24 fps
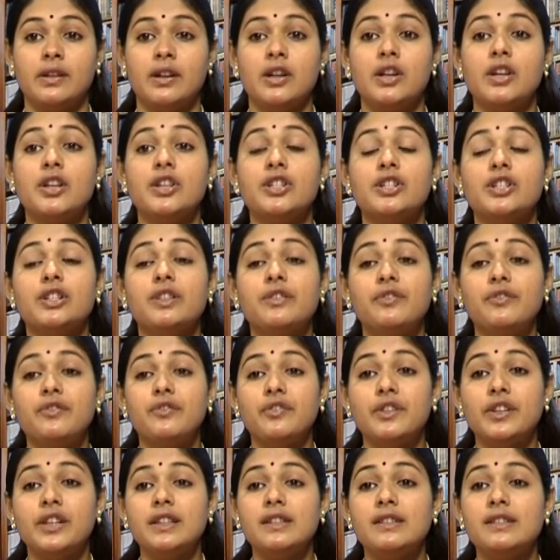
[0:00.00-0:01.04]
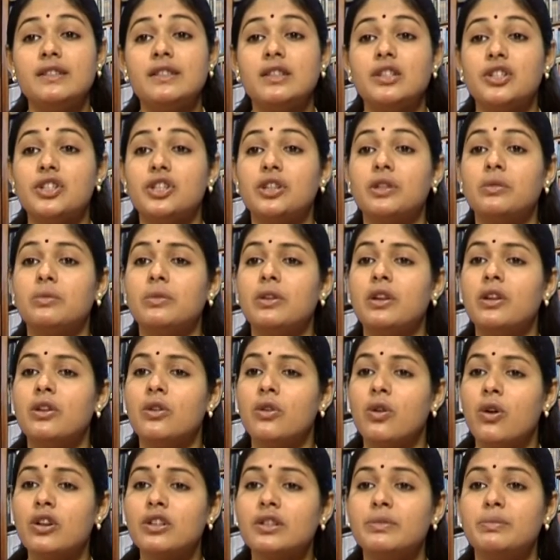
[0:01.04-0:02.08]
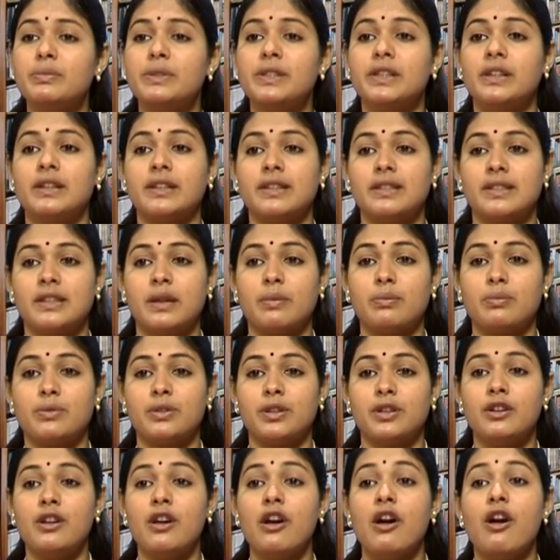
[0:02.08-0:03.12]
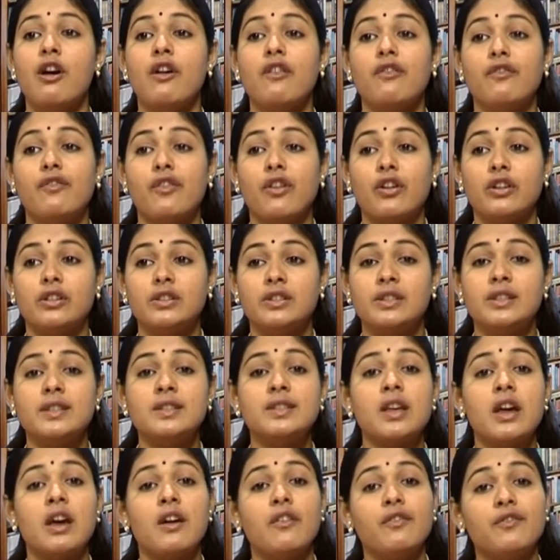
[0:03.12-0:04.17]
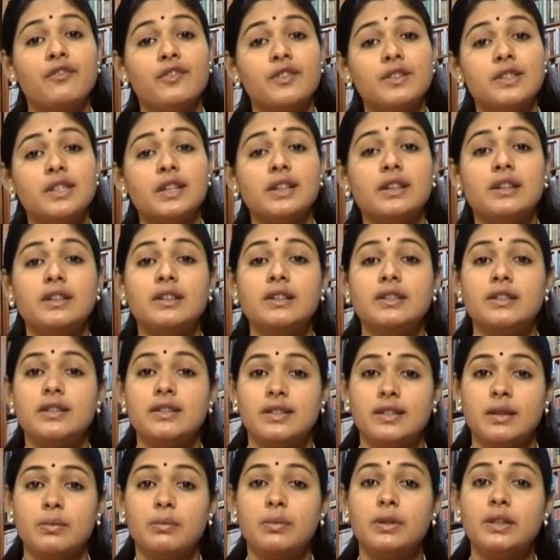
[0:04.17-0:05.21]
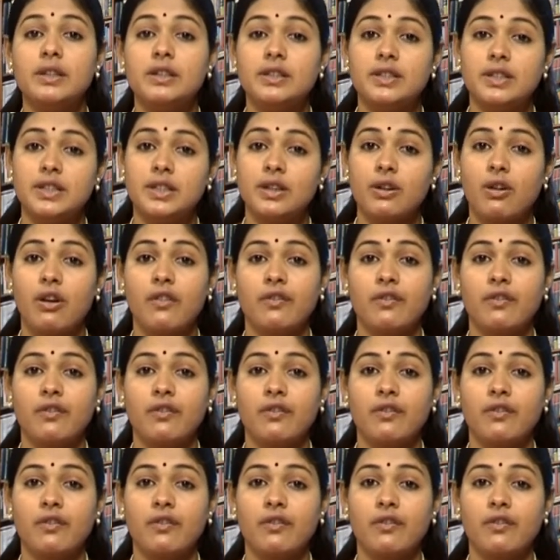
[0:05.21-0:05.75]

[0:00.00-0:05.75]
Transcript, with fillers: She feels she will not be accepted for this physical disability of